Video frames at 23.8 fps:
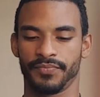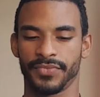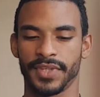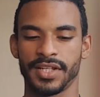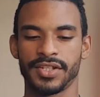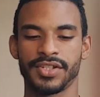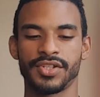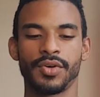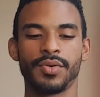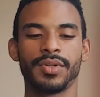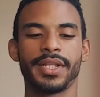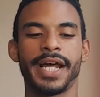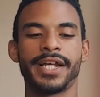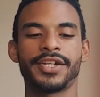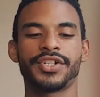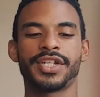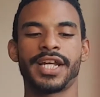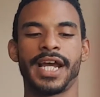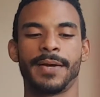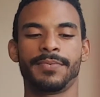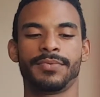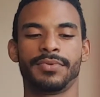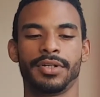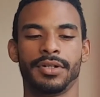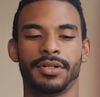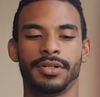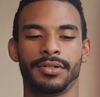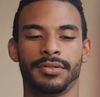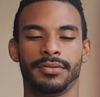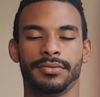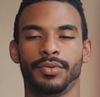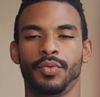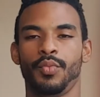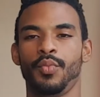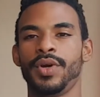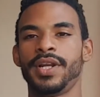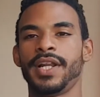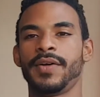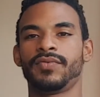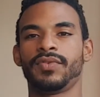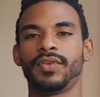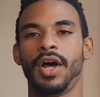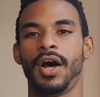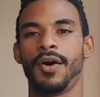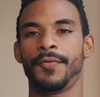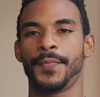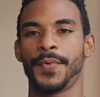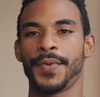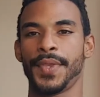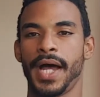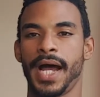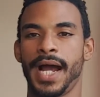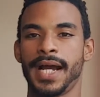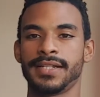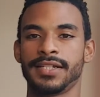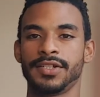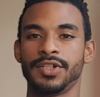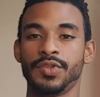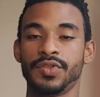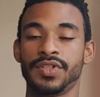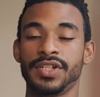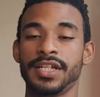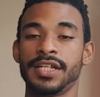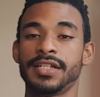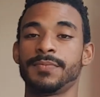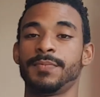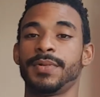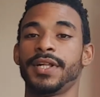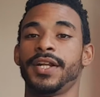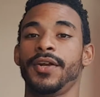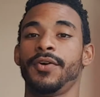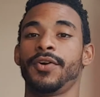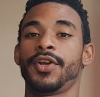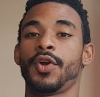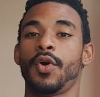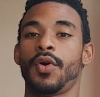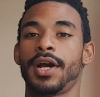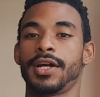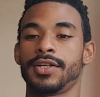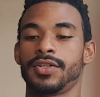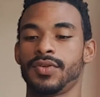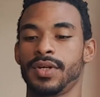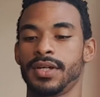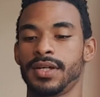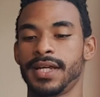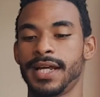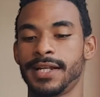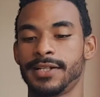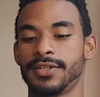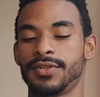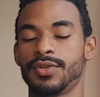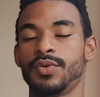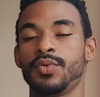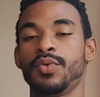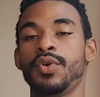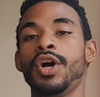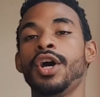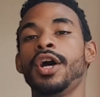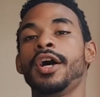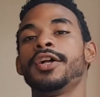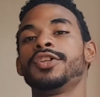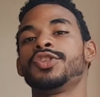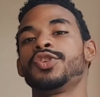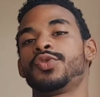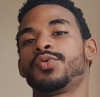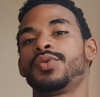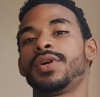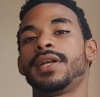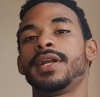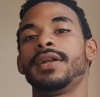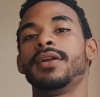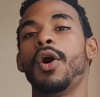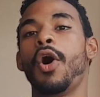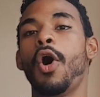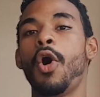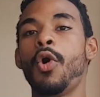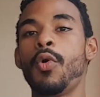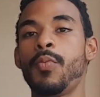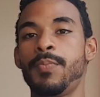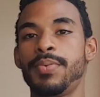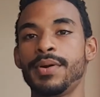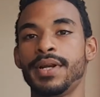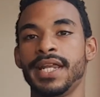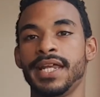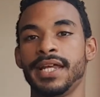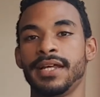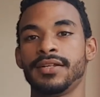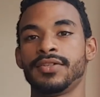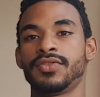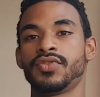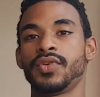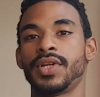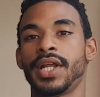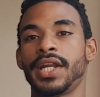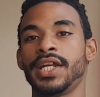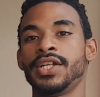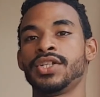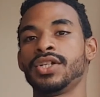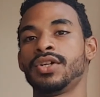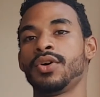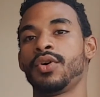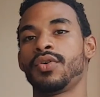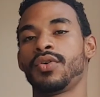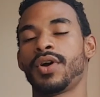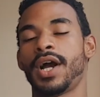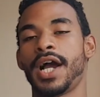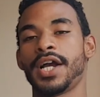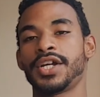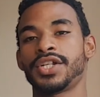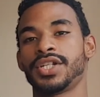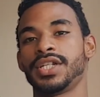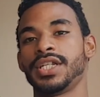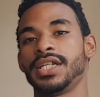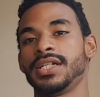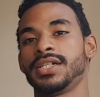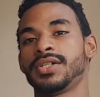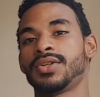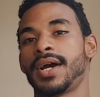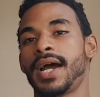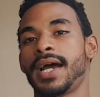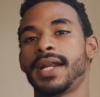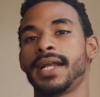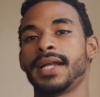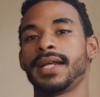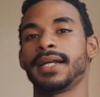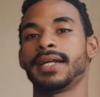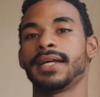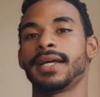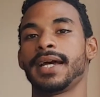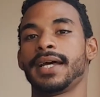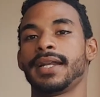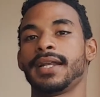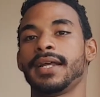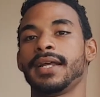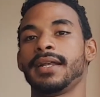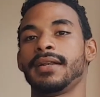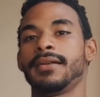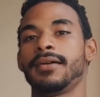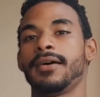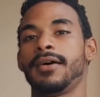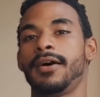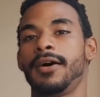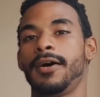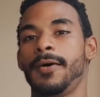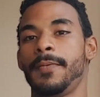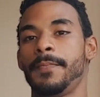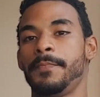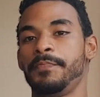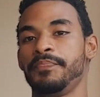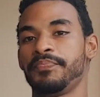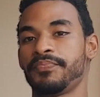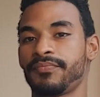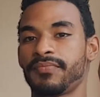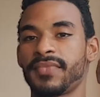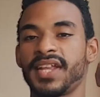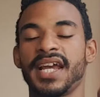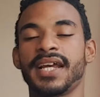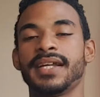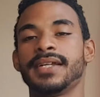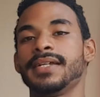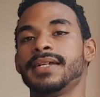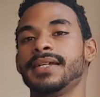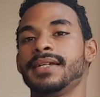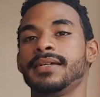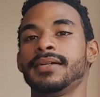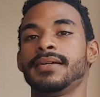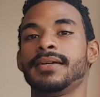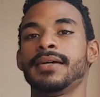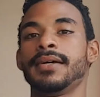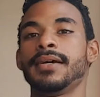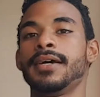So, last chapter, we left off with Aizen using his ability of Kyokansoi Getsu to create an opening so that Ichigo could actually try and get pretty